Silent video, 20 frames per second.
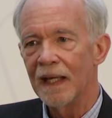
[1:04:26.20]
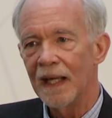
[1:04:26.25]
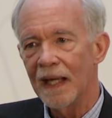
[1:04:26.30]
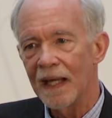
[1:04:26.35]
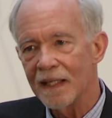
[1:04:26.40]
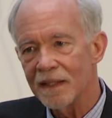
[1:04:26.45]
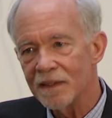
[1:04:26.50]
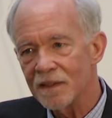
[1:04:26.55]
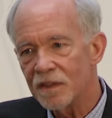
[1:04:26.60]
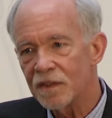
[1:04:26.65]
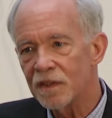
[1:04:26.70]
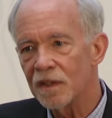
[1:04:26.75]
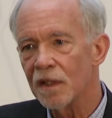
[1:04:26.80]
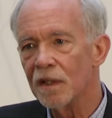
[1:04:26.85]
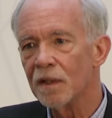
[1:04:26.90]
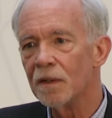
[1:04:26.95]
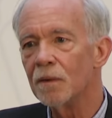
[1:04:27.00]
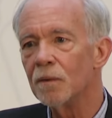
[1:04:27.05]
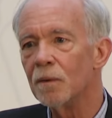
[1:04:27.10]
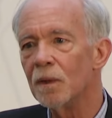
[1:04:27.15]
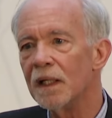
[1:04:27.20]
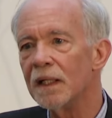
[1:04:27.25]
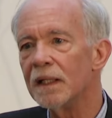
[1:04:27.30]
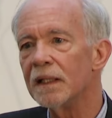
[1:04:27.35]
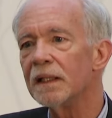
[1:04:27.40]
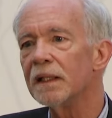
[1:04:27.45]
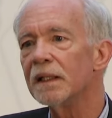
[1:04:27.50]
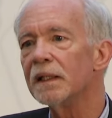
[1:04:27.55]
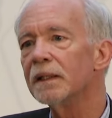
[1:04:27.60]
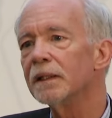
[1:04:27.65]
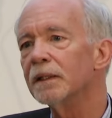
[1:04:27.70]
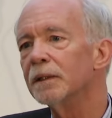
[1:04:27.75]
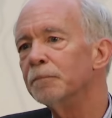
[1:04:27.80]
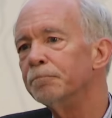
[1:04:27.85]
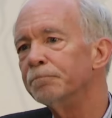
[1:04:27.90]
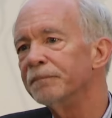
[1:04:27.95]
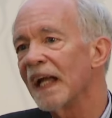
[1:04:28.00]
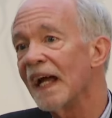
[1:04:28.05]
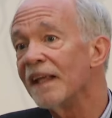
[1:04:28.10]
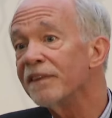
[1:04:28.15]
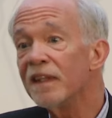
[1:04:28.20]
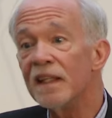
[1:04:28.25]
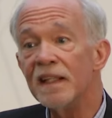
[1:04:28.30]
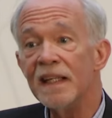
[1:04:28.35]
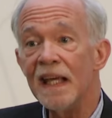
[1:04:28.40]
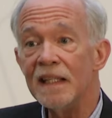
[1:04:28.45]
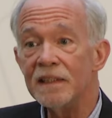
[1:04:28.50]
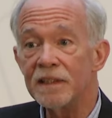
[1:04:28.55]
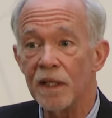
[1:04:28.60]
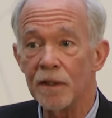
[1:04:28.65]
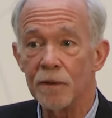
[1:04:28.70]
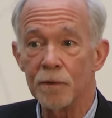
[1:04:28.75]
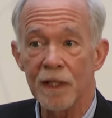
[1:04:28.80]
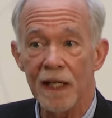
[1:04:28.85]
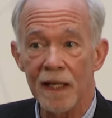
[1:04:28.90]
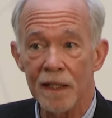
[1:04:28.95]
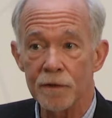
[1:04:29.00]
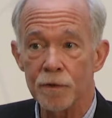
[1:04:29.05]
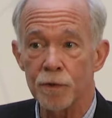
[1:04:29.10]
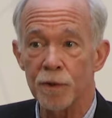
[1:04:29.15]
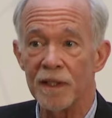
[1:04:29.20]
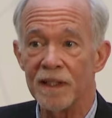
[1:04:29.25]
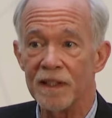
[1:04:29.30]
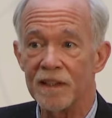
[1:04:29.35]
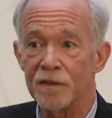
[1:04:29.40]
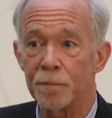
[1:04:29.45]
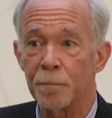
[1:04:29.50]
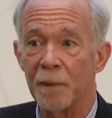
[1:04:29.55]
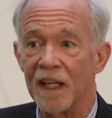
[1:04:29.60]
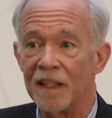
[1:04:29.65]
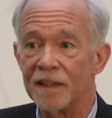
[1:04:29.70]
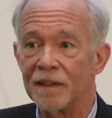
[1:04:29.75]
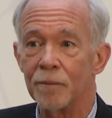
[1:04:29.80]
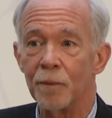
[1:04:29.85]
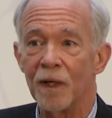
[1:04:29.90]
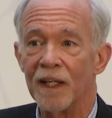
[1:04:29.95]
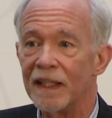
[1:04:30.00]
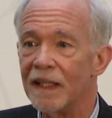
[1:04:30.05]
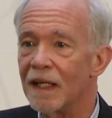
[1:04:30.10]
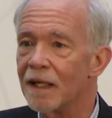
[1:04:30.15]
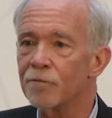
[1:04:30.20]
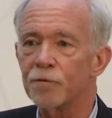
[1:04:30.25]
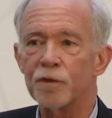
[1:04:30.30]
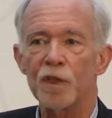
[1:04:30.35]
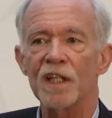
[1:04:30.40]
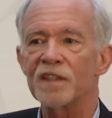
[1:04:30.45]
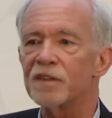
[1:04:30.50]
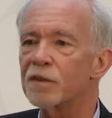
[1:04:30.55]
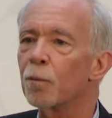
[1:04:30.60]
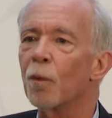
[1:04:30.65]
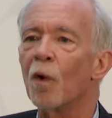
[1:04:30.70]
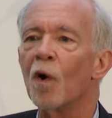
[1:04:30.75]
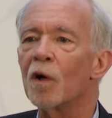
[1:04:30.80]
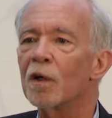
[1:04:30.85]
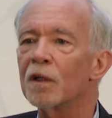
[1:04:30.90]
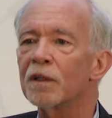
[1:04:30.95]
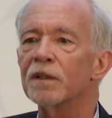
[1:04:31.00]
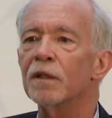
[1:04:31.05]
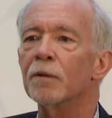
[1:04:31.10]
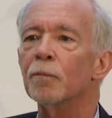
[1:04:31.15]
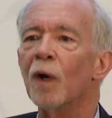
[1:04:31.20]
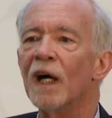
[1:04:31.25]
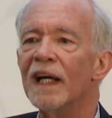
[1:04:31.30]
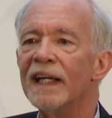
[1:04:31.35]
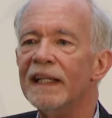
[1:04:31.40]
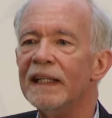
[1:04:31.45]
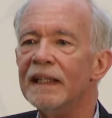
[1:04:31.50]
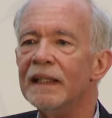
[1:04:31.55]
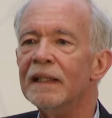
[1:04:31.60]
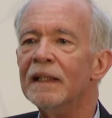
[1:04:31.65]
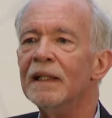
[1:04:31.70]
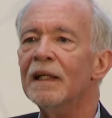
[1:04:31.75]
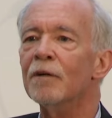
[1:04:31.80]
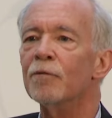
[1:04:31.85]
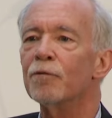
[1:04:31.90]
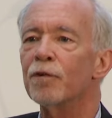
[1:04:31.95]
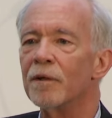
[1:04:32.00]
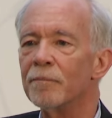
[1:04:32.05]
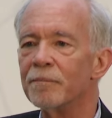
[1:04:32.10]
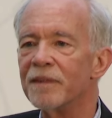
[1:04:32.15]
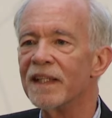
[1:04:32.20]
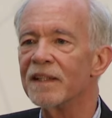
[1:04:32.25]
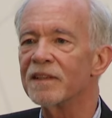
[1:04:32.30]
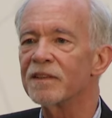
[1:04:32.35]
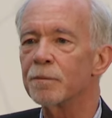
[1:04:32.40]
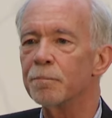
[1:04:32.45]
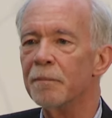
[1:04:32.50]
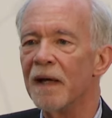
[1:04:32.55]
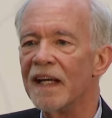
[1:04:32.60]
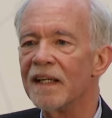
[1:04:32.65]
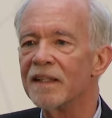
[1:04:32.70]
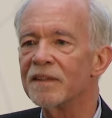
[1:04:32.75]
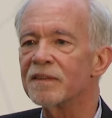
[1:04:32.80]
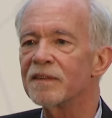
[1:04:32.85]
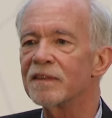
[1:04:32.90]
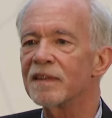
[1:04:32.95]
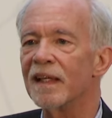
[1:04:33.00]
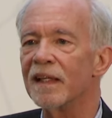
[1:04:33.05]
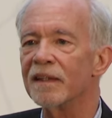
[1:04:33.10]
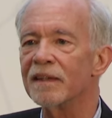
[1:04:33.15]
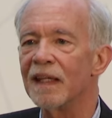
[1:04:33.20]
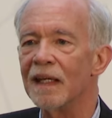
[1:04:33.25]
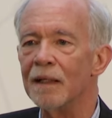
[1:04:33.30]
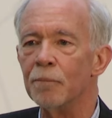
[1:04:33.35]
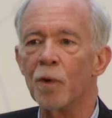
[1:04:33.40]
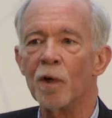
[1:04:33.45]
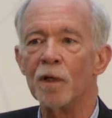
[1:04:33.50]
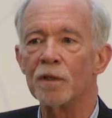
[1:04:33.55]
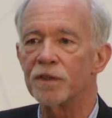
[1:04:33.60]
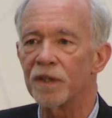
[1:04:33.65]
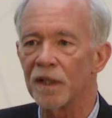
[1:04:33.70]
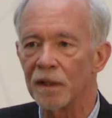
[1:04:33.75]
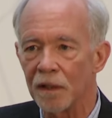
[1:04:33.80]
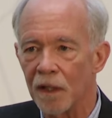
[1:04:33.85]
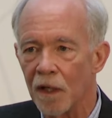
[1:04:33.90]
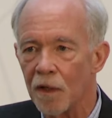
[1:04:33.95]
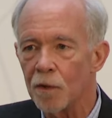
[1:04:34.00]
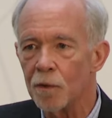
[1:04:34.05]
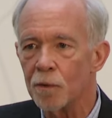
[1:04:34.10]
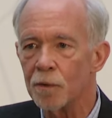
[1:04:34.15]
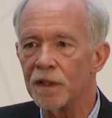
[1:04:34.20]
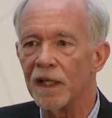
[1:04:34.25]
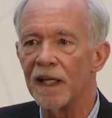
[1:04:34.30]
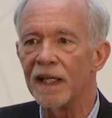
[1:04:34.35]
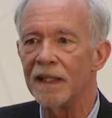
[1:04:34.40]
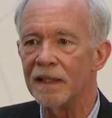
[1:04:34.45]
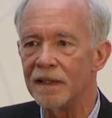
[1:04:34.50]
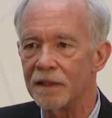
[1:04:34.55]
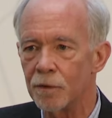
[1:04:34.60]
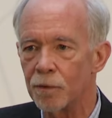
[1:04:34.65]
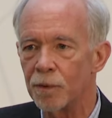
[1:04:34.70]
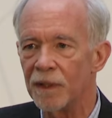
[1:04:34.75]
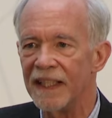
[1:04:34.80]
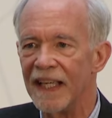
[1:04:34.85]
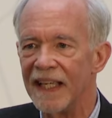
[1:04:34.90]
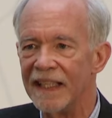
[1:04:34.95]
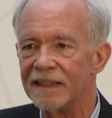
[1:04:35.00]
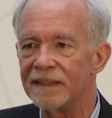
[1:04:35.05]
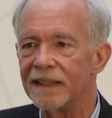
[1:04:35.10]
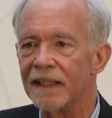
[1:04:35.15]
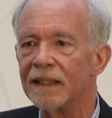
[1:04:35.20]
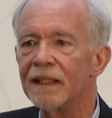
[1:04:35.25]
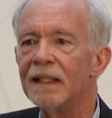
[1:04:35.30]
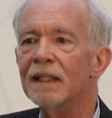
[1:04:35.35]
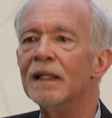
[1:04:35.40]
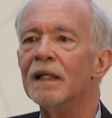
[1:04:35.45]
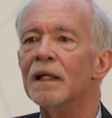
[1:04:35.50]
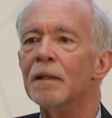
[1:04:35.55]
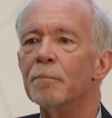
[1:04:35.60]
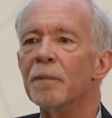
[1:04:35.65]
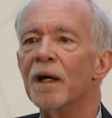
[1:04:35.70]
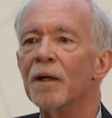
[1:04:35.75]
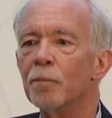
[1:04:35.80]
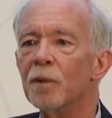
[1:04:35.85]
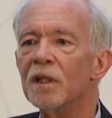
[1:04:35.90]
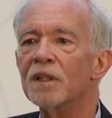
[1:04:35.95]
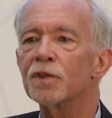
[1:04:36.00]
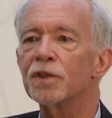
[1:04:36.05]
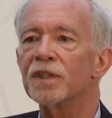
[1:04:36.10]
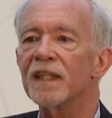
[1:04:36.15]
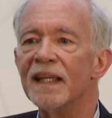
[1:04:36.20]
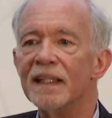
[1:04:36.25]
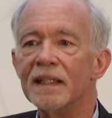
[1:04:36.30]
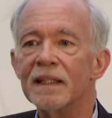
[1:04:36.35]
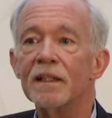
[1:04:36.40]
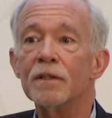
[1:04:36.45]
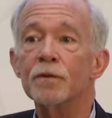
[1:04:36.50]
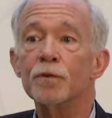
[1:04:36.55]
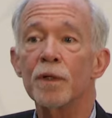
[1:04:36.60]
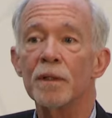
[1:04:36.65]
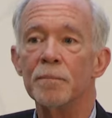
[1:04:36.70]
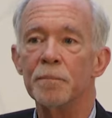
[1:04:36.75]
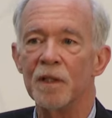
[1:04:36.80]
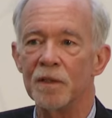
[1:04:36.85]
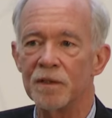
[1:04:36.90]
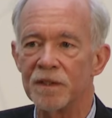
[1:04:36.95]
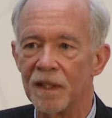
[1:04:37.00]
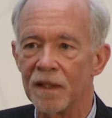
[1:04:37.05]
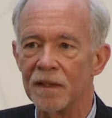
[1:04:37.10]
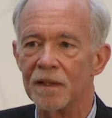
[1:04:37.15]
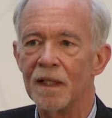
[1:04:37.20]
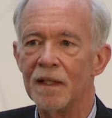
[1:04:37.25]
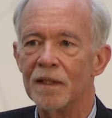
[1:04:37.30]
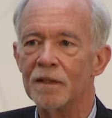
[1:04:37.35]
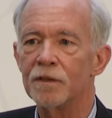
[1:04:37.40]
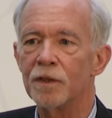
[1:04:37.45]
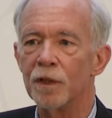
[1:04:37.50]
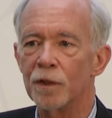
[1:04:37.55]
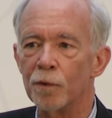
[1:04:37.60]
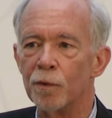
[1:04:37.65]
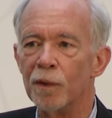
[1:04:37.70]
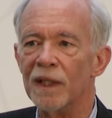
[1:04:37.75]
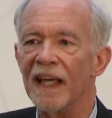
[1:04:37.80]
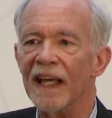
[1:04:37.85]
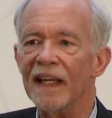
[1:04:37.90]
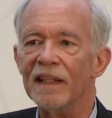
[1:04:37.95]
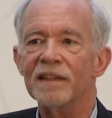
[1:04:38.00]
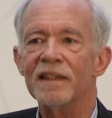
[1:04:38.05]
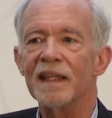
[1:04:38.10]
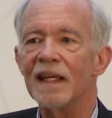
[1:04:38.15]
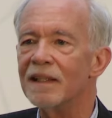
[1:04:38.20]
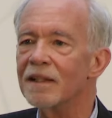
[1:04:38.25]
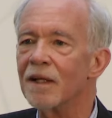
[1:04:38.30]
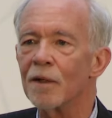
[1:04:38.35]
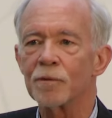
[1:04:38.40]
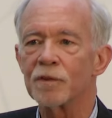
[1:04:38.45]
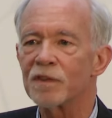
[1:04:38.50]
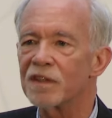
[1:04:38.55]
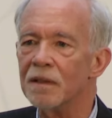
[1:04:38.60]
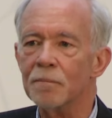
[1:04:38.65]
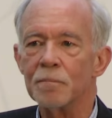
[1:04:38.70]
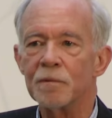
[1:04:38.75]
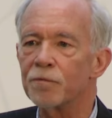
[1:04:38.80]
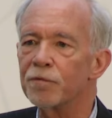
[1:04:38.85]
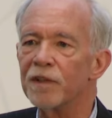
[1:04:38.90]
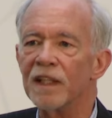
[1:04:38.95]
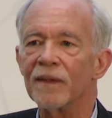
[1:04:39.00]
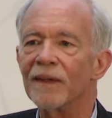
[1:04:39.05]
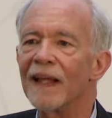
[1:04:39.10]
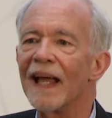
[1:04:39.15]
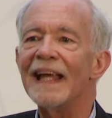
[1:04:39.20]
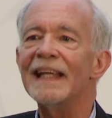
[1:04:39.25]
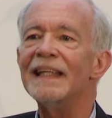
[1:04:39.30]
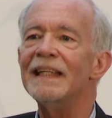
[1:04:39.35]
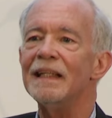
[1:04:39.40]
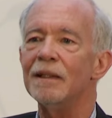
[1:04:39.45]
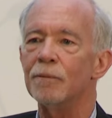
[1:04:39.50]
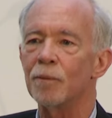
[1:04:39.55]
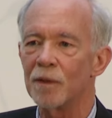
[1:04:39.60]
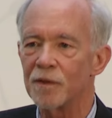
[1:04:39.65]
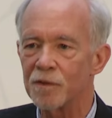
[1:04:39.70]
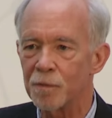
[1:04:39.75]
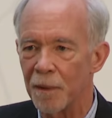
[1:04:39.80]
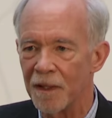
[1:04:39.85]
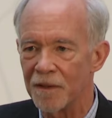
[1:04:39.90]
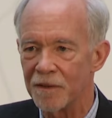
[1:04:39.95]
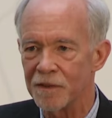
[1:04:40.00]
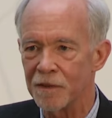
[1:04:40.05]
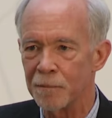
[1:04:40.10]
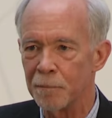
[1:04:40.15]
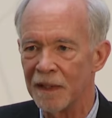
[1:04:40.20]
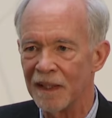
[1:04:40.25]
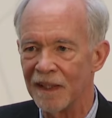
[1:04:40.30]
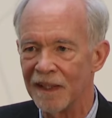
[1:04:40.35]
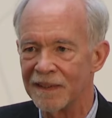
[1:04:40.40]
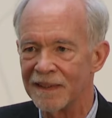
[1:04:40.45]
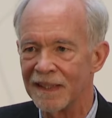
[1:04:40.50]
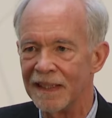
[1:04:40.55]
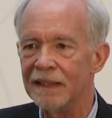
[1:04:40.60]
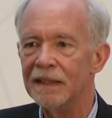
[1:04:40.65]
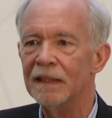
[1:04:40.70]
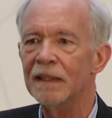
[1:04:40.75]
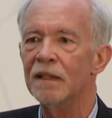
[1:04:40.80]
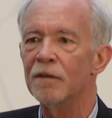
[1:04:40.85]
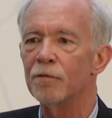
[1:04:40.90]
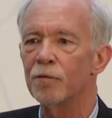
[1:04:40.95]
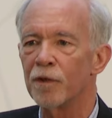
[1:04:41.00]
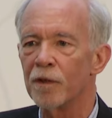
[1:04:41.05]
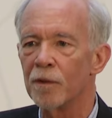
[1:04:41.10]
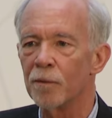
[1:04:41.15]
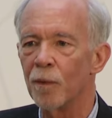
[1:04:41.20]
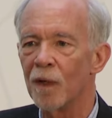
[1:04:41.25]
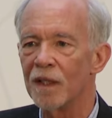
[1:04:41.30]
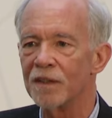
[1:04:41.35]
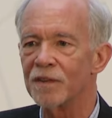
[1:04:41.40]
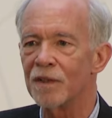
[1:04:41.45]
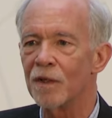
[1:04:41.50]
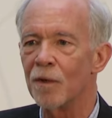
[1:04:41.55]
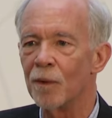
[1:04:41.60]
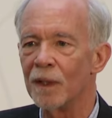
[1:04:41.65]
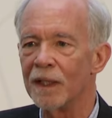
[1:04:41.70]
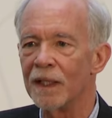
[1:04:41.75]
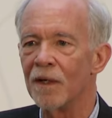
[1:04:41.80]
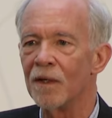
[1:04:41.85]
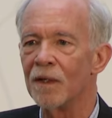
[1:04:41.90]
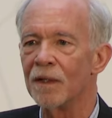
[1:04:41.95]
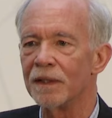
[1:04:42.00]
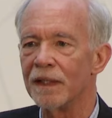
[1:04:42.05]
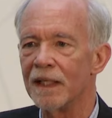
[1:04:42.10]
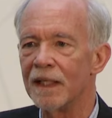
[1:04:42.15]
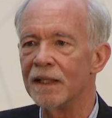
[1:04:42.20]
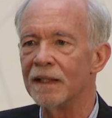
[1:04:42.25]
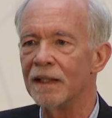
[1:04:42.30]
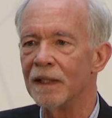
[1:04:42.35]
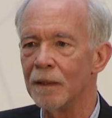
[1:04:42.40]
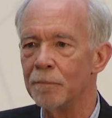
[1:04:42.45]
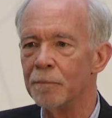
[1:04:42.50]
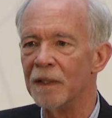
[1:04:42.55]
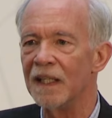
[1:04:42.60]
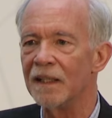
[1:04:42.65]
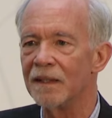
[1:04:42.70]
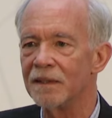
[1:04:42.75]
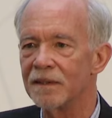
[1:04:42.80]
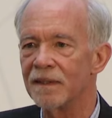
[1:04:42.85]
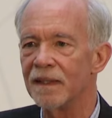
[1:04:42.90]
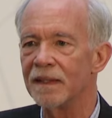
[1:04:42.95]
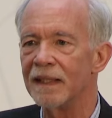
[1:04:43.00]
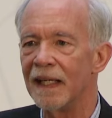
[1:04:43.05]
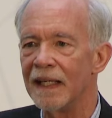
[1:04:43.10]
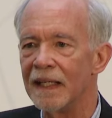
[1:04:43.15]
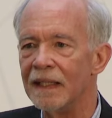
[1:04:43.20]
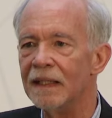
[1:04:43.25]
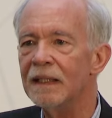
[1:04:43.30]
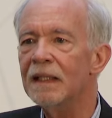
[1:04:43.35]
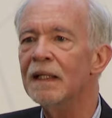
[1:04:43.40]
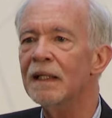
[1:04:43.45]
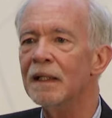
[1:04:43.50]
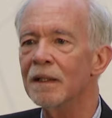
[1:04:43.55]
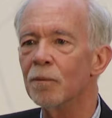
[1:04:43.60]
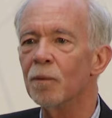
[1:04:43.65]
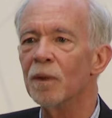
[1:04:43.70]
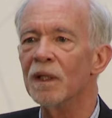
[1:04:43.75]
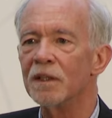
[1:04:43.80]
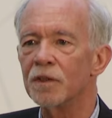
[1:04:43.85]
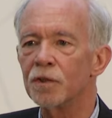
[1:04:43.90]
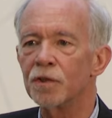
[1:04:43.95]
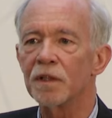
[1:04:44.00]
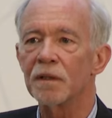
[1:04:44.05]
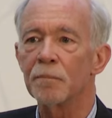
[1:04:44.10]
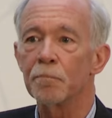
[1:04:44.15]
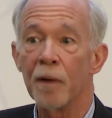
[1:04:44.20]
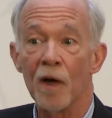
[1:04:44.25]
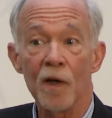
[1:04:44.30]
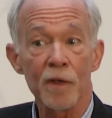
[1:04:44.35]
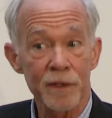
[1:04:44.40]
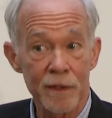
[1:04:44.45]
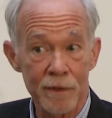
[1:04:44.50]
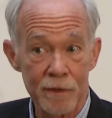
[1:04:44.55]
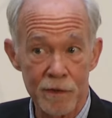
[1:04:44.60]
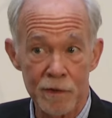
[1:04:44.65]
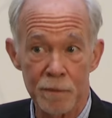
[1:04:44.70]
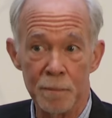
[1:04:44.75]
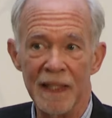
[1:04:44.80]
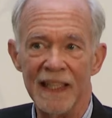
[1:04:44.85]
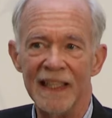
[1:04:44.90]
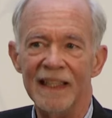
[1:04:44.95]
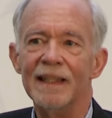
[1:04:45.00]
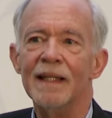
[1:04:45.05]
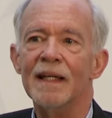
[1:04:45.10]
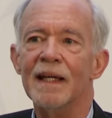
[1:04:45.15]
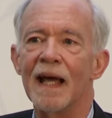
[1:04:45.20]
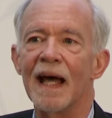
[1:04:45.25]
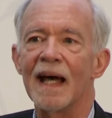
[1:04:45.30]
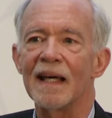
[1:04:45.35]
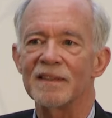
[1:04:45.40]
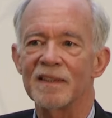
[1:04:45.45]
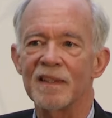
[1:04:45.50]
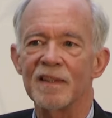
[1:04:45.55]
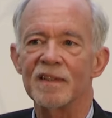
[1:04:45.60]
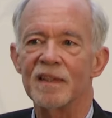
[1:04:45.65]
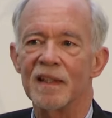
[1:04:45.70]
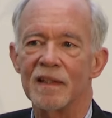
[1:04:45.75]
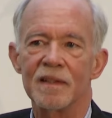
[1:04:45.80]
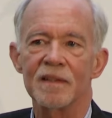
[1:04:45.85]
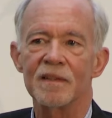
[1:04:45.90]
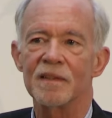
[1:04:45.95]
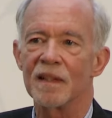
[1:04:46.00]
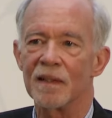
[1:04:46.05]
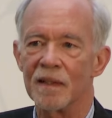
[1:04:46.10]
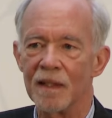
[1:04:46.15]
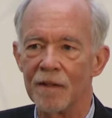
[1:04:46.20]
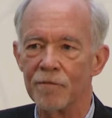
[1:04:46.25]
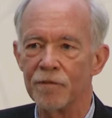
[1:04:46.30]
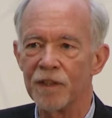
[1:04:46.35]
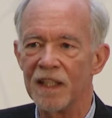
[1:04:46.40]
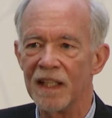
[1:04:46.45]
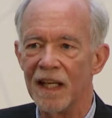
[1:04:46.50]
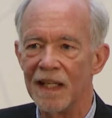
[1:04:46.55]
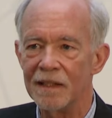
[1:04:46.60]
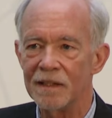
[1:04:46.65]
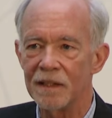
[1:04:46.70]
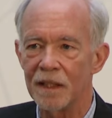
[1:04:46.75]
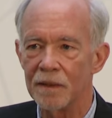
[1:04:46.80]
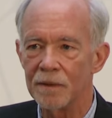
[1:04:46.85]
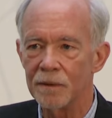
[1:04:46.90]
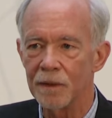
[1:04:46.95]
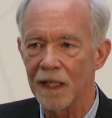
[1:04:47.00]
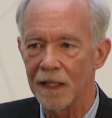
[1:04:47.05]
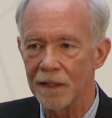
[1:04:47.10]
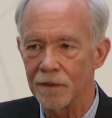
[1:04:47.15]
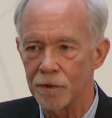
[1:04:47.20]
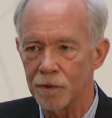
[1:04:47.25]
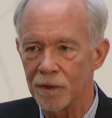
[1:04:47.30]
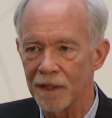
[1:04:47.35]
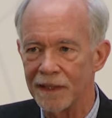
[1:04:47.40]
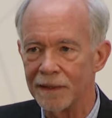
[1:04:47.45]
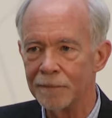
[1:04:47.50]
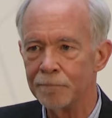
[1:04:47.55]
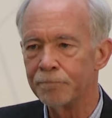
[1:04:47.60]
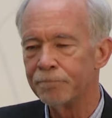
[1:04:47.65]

And so, um, and the NATO countries, by the way, have just walked away from this mess that they weren't alone in creating, but which they contributed to create. They don't seem to feel any responsibility for what's going on in Libya today, which bothers me as a citizen of a NATO country.